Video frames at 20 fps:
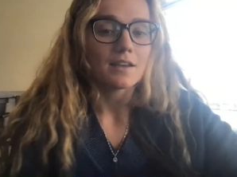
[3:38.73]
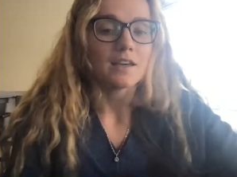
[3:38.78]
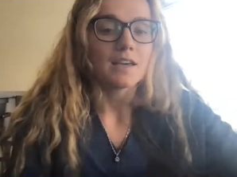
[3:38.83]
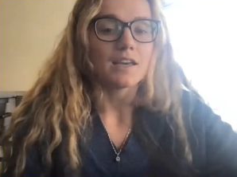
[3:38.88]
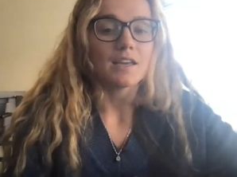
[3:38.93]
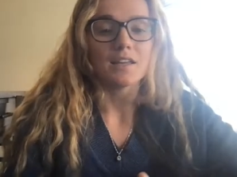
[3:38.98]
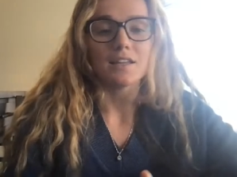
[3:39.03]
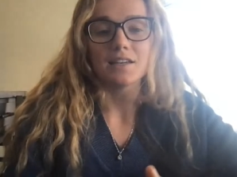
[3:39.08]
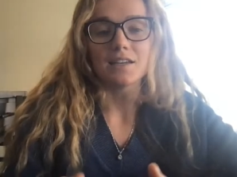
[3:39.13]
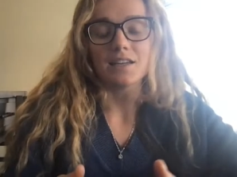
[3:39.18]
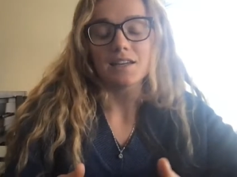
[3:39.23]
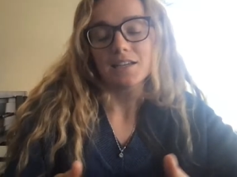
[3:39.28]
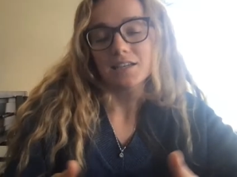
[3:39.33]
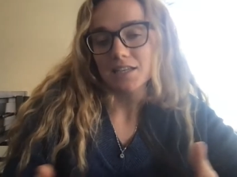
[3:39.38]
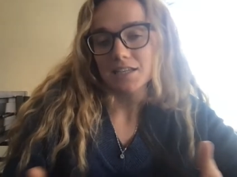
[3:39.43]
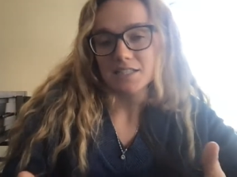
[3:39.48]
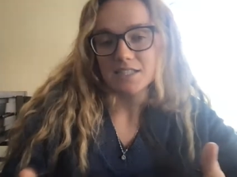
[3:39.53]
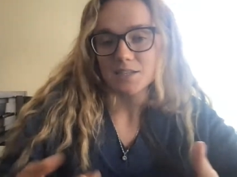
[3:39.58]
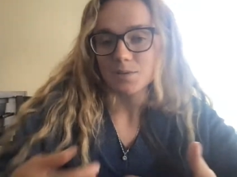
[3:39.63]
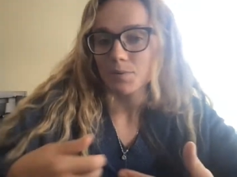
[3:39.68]
And an
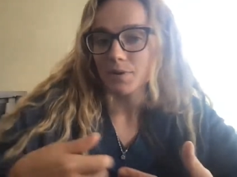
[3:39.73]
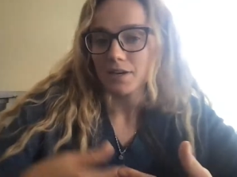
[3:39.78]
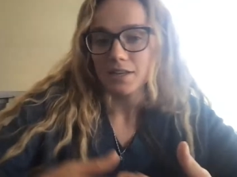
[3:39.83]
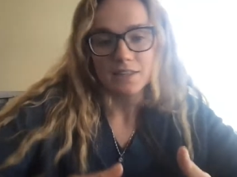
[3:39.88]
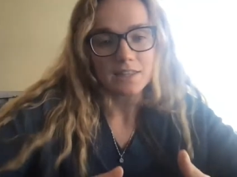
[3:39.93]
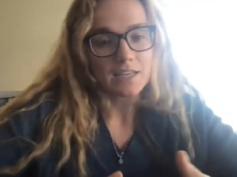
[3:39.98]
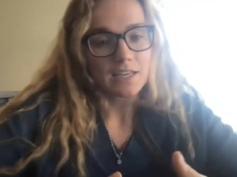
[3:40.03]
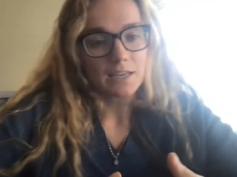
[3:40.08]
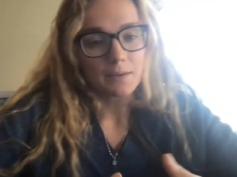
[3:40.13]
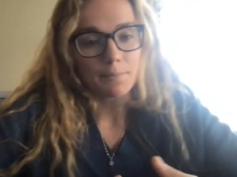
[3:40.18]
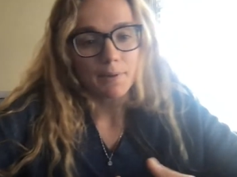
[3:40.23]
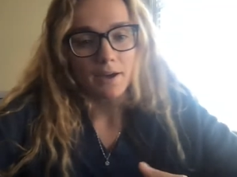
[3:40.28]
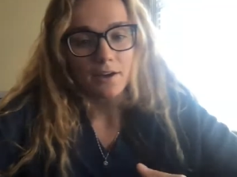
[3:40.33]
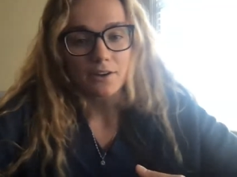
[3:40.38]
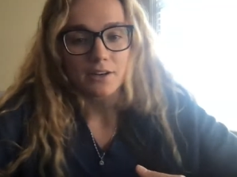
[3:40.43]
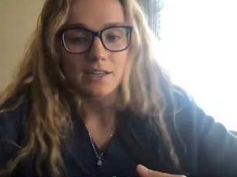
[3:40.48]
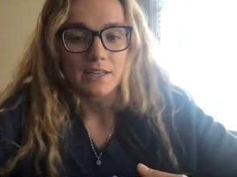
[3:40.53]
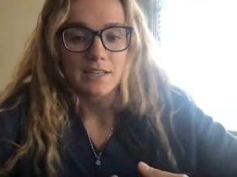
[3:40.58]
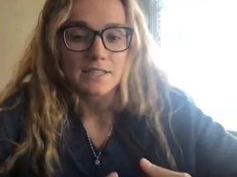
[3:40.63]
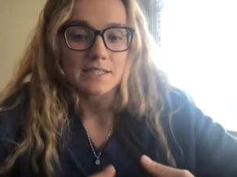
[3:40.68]
easy way to think about
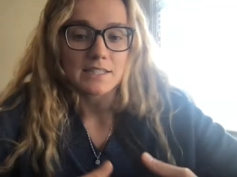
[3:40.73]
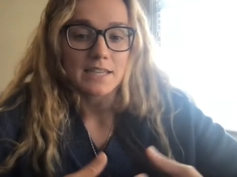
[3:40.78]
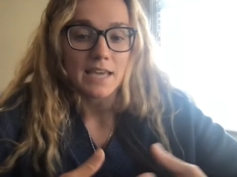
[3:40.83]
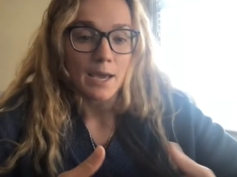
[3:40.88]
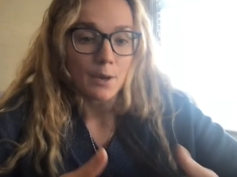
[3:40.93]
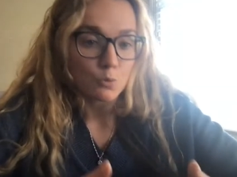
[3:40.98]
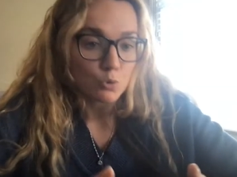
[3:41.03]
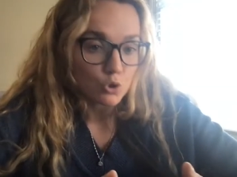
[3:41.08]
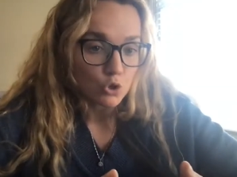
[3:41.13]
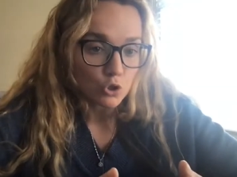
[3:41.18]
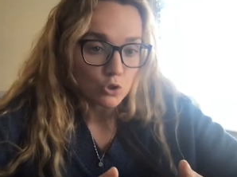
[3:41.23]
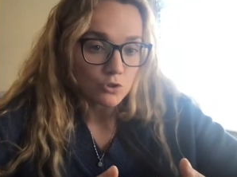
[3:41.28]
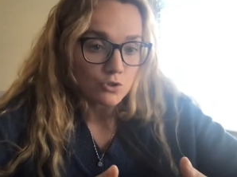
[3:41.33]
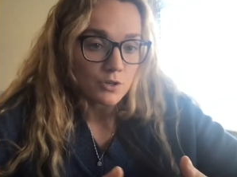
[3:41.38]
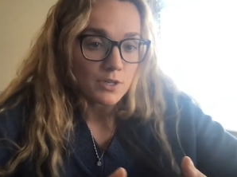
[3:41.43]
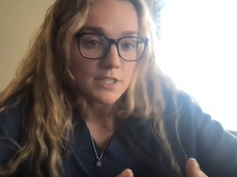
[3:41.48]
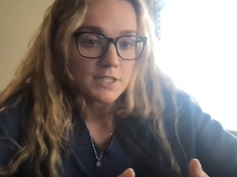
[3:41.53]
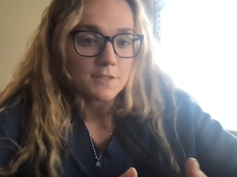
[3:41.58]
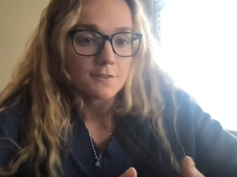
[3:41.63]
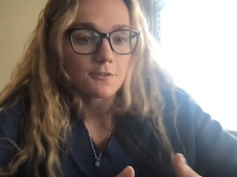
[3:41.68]
it is
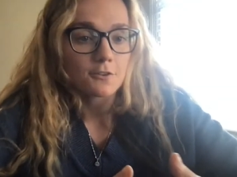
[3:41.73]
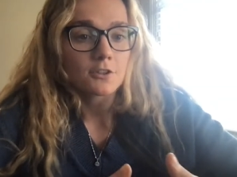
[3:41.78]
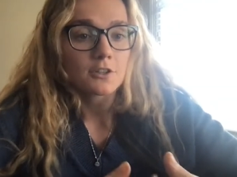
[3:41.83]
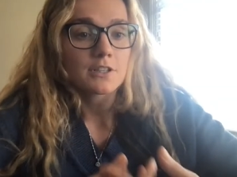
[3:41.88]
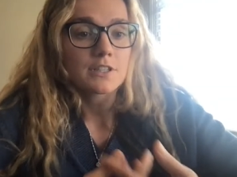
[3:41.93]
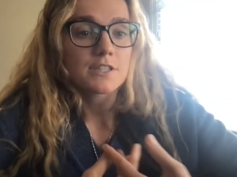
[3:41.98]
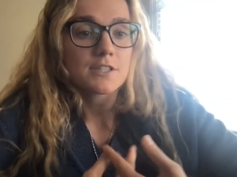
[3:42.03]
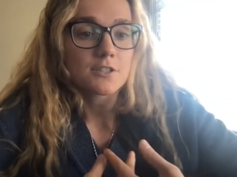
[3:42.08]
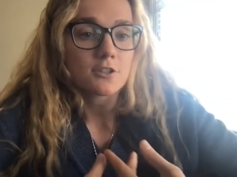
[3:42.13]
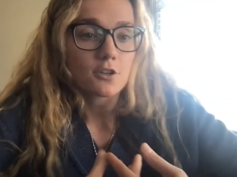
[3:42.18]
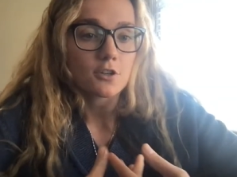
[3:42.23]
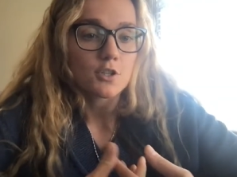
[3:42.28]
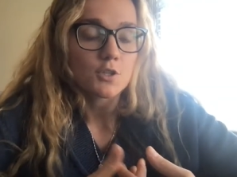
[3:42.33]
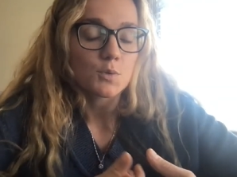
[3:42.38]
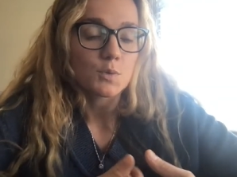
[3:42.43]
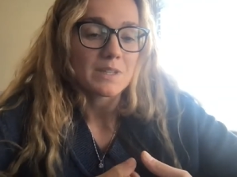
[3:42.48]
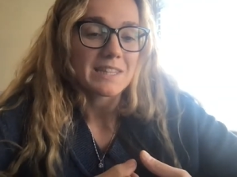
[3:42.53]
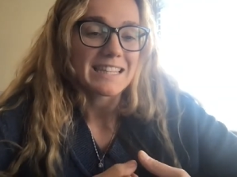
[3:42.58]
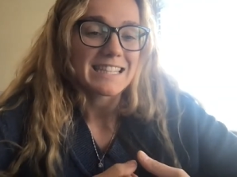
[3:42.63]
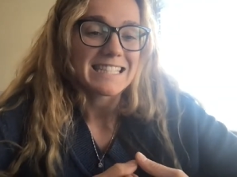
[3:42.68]
countertransference starts
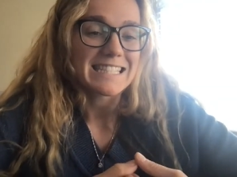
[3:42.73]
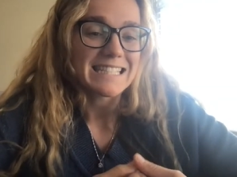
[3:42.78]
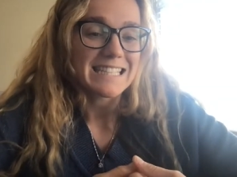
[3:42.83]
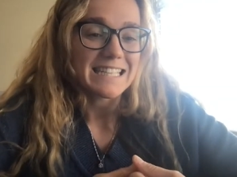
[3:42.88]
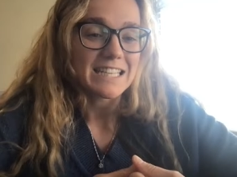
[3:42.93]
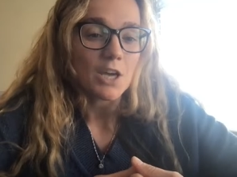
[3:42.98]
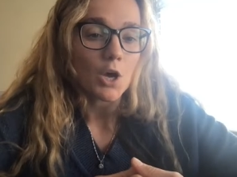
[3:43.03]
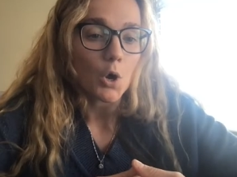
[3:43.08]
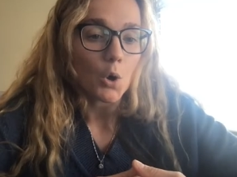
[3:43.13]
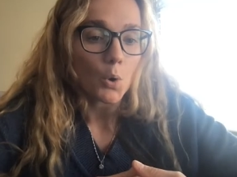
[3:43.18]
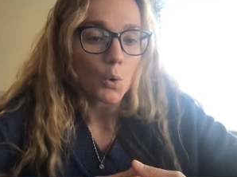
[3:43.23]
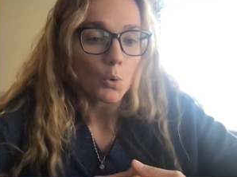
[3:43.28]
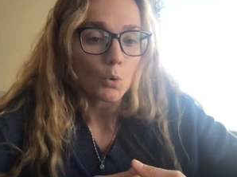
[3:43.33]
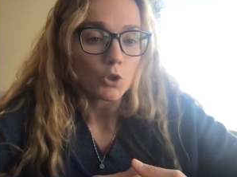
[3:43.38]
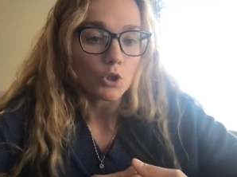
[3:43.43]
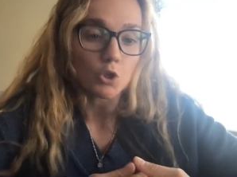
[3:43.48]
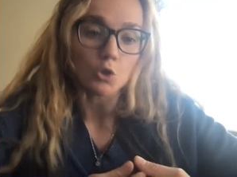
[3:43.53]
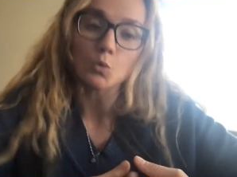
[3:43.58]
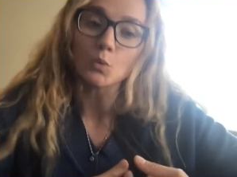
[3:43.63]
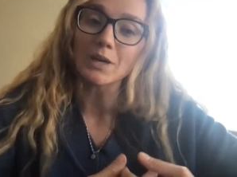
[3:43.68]
with
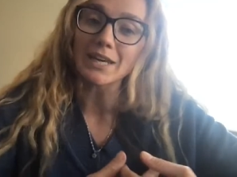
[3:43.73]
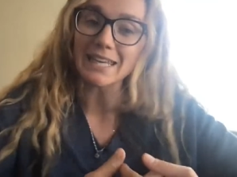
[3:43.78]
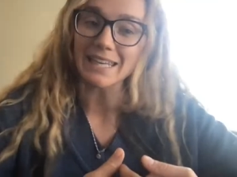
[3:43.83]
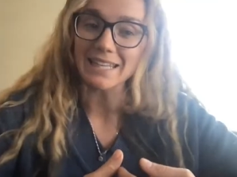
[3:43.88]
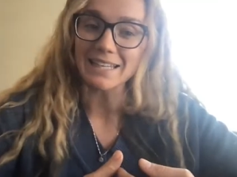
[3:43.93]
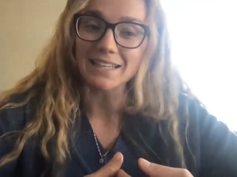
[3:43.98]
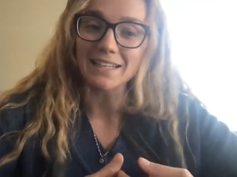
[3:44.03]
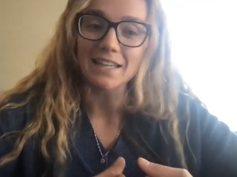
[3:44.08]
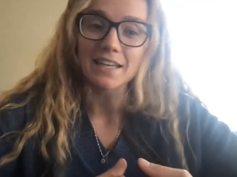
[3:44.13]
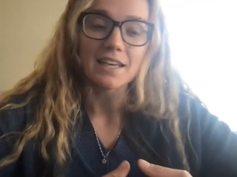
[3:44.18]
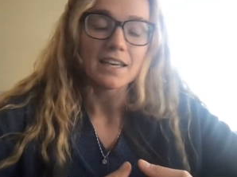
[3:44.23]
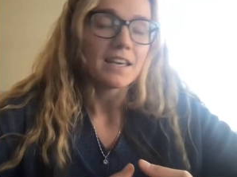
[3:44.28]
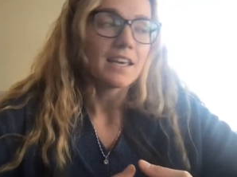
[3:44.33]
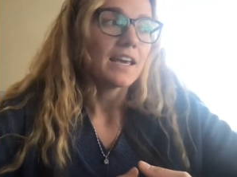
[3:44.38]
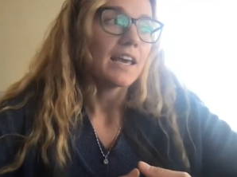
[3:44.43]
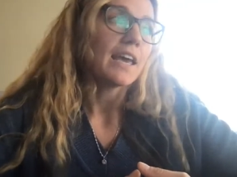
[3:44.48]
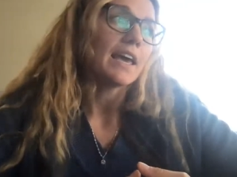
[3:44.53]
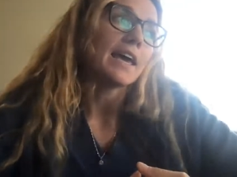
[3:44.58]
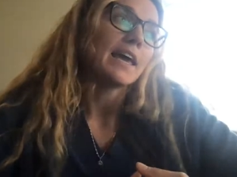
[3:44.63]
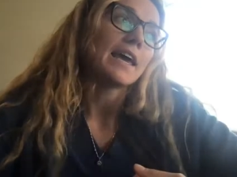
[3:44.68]
COUN,
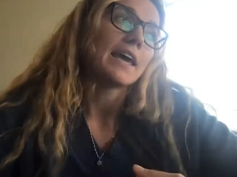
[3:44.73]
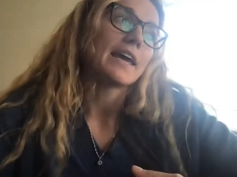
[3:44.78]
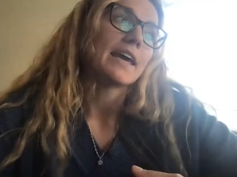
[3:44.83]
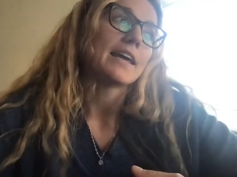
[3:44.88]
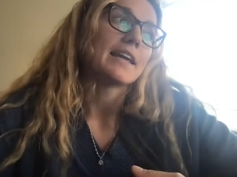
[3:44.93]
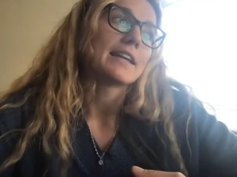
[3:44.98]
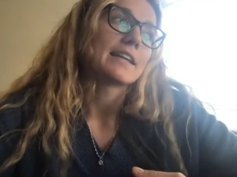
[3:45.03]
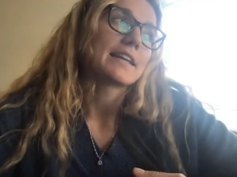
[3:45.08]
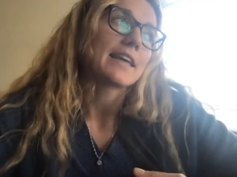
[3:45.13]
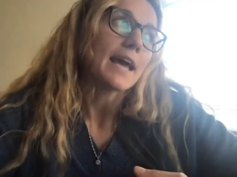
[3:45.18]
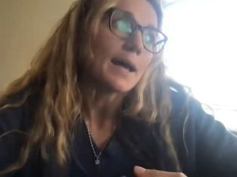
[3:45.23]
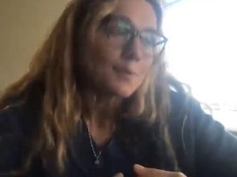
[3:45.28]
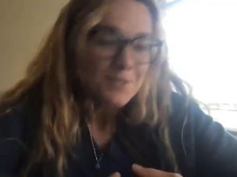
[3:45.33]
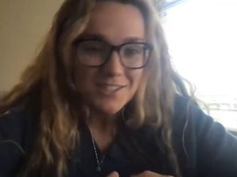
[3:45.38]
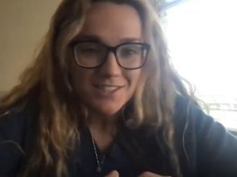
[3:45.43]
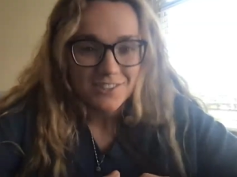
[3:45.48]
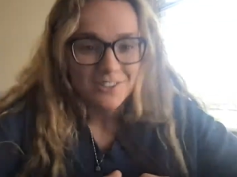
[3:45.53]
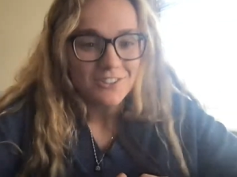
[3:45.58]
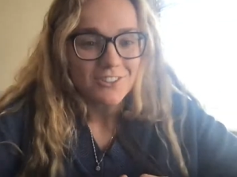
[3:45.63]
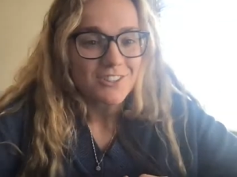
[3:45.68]
and
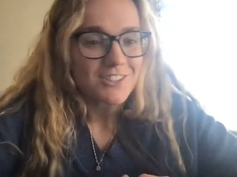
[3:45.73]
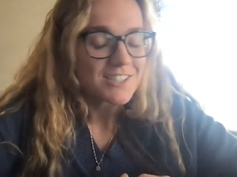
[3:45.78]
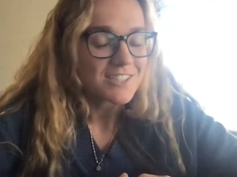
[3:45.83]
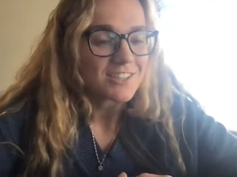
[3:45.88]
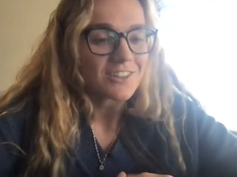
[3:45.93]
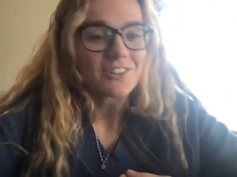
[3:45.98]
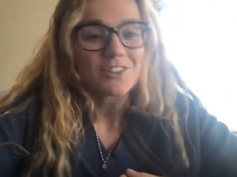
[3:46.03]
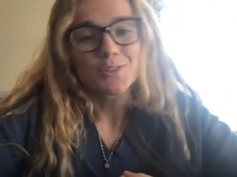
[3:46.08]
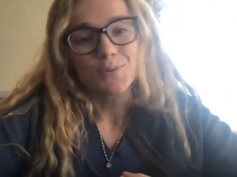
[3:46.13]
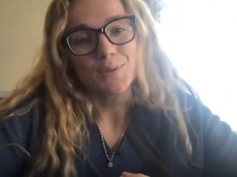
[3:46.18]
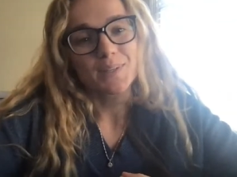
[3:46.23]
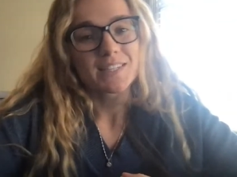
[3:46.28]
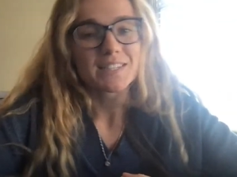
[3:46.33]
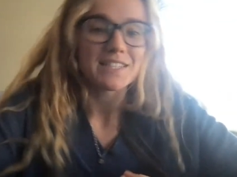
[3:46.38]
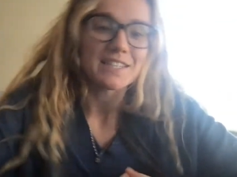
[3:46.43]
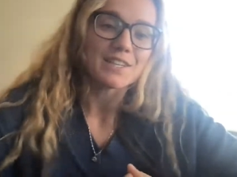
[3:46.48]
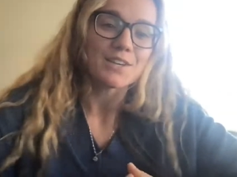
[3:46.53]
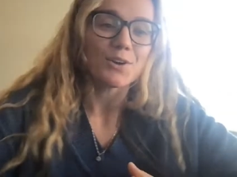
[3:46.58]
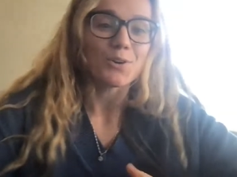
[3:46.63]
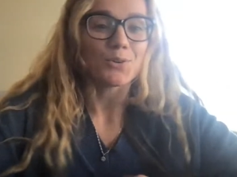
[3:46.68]
counselor starts with
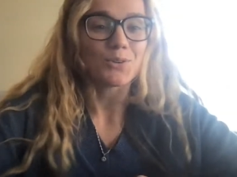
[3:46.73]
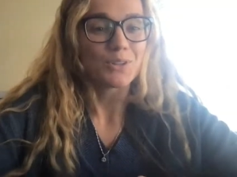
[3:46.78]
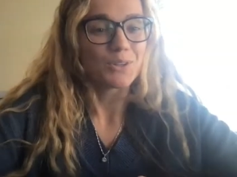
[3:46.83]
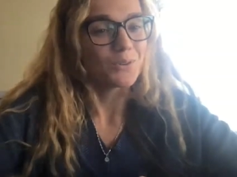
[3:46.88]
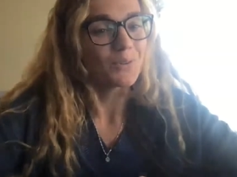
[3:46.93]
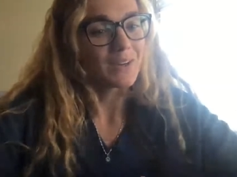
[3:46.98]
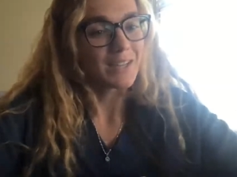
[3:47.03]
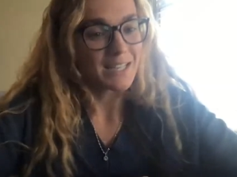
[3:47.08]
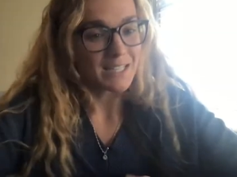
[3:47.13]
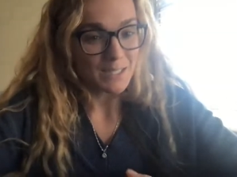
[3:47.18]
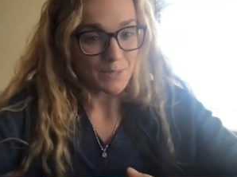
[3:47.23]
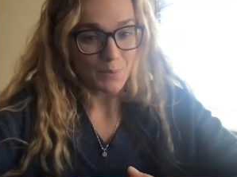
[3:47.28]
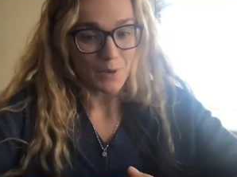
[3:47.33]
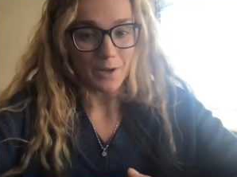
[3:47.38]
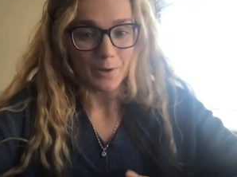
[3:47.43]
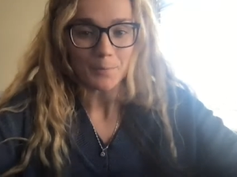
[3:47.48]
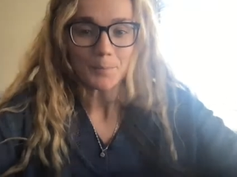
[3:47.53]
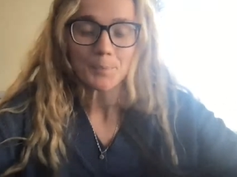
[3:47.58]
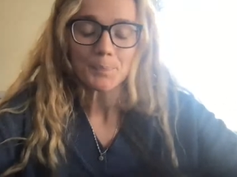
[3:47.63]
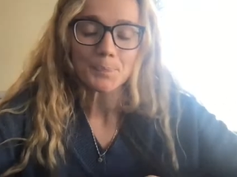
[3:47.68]
COUN as
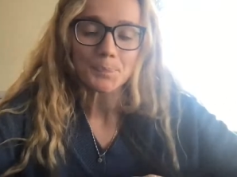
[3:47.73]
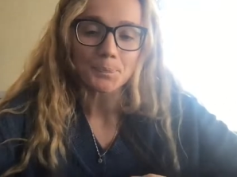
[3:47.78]
well.